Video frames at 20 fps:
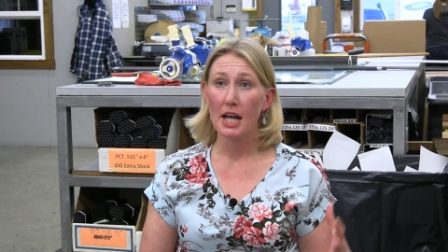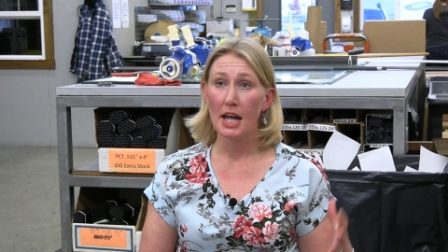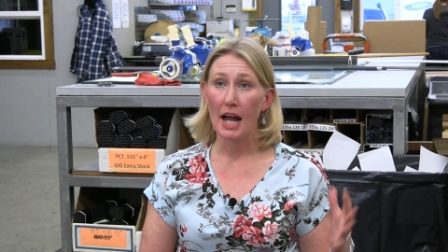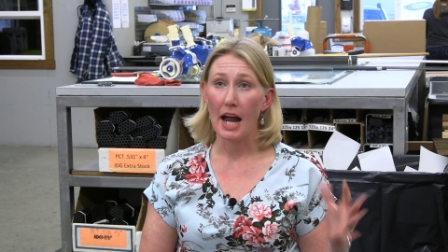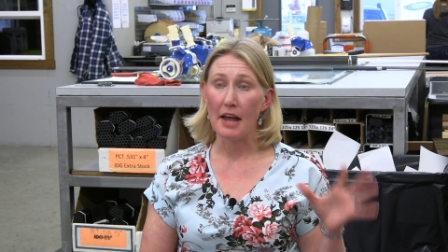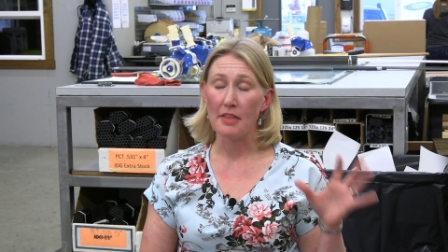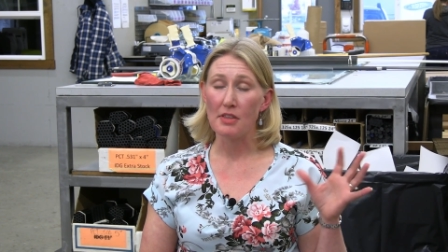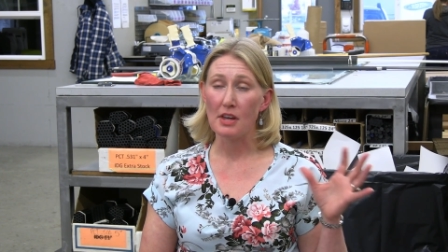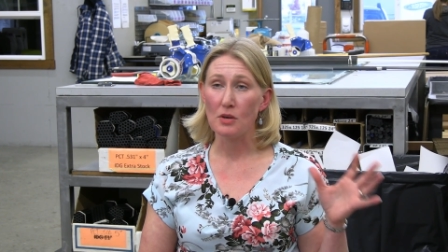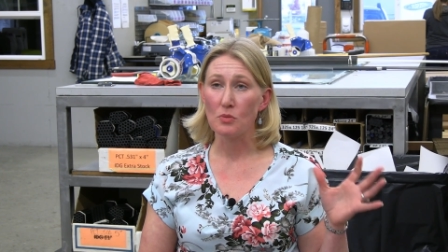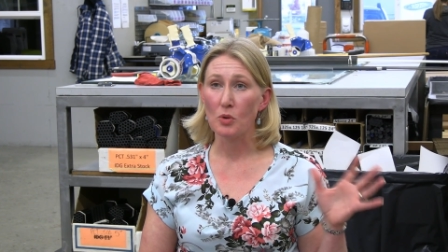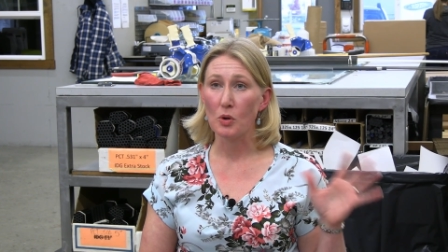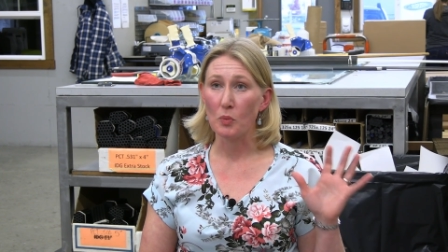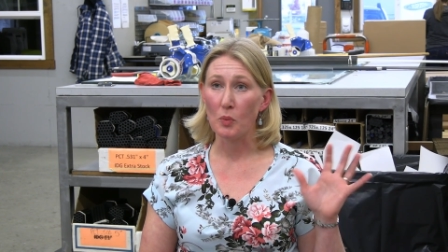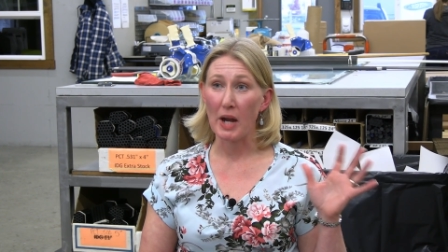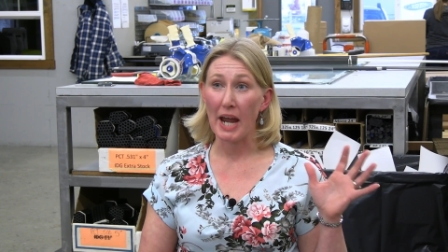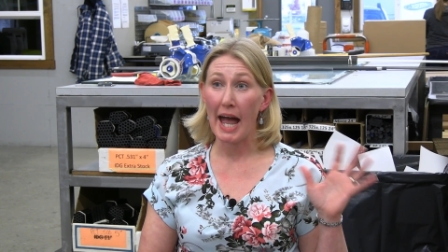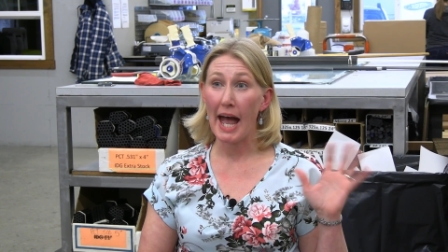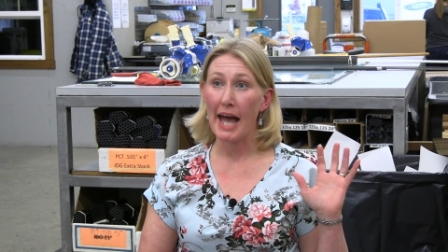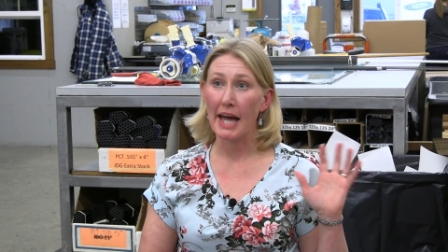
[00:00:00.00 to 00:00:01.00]
and then when we
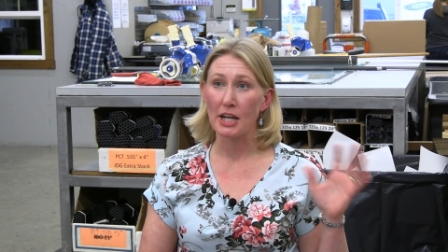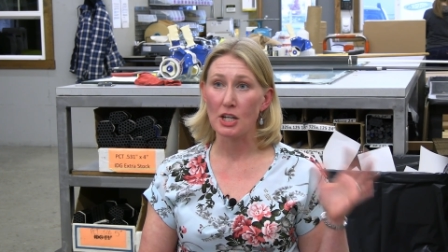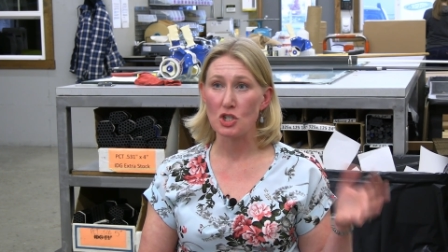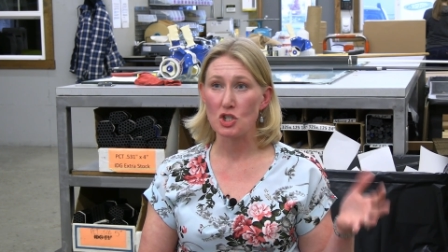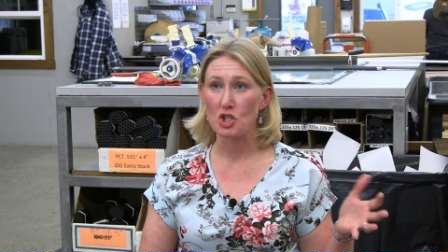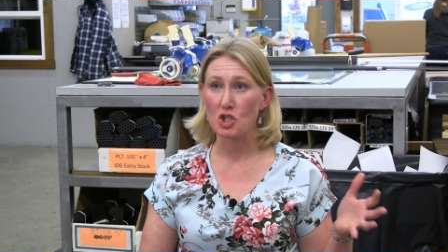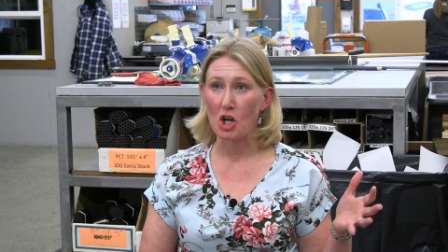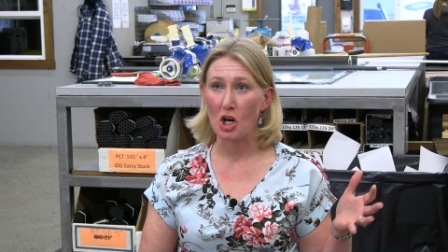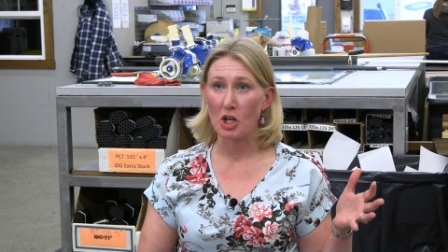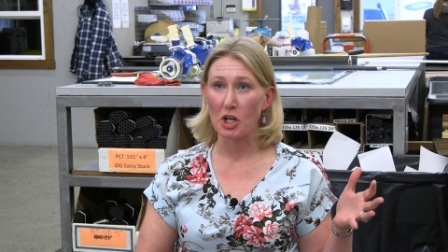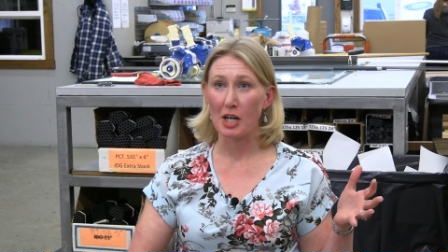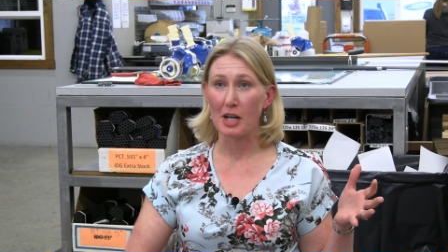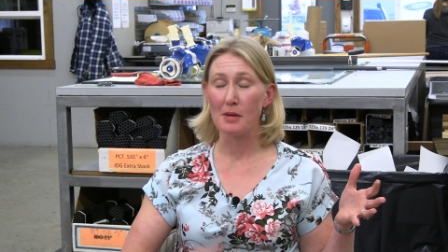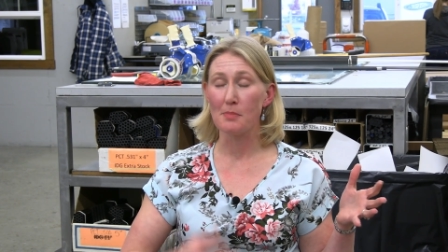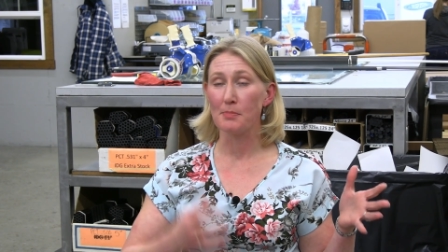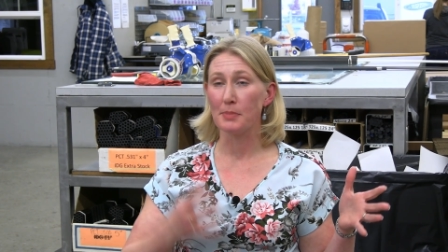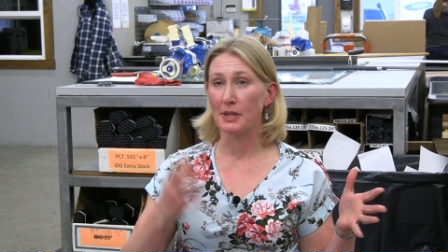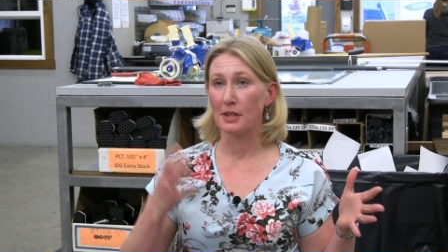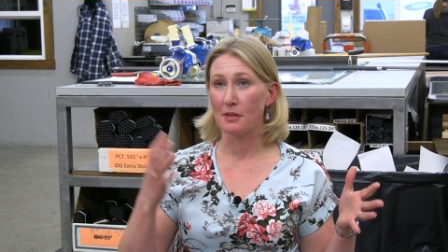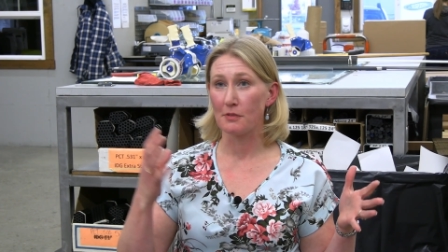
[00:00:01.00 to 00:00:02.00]
had a
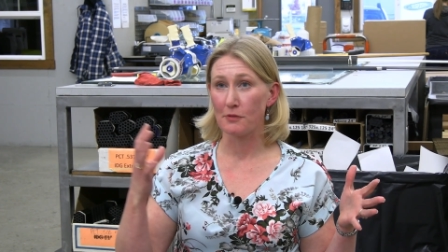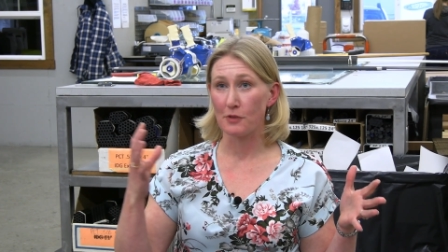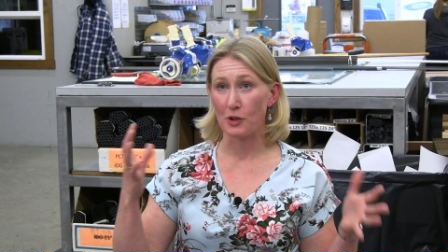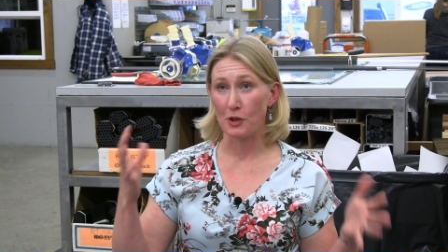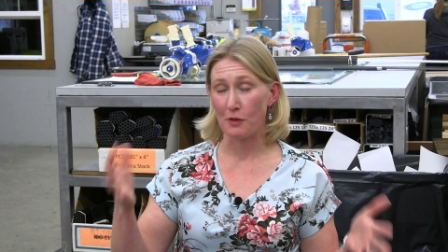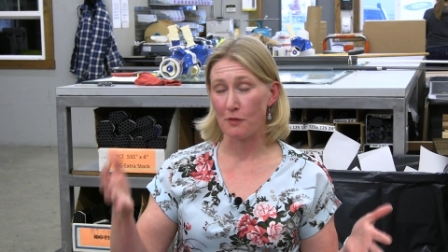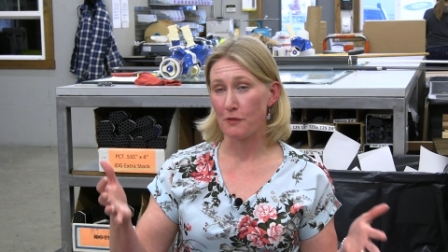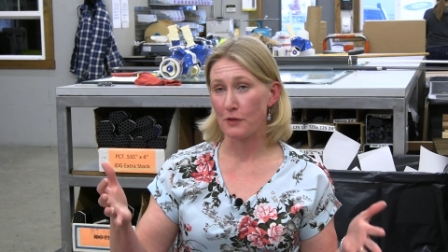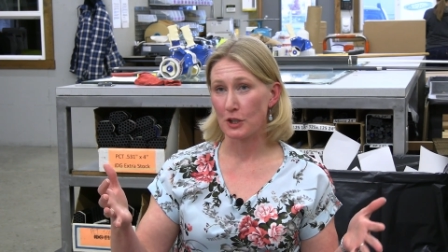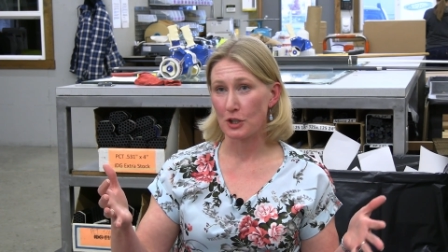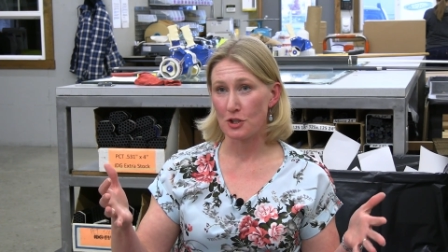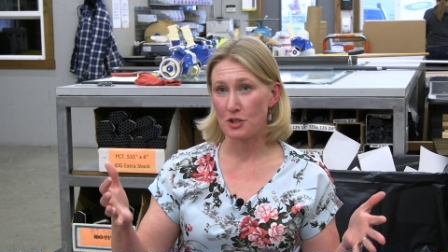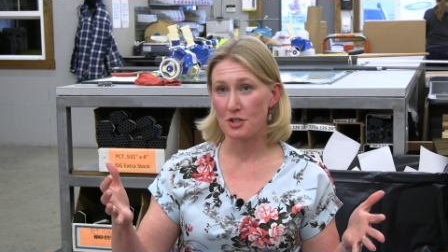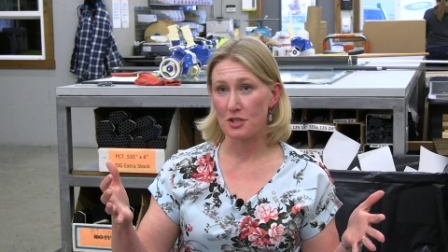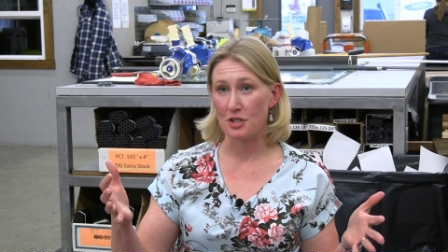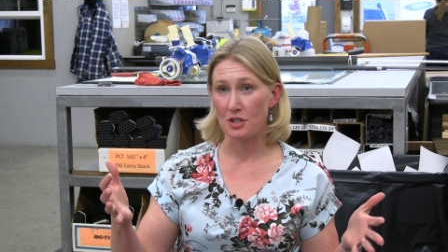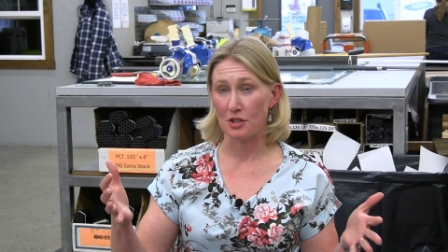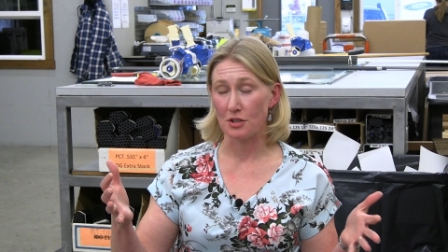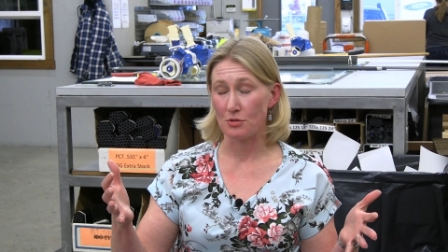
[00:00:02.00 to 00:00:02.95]
startup and for the first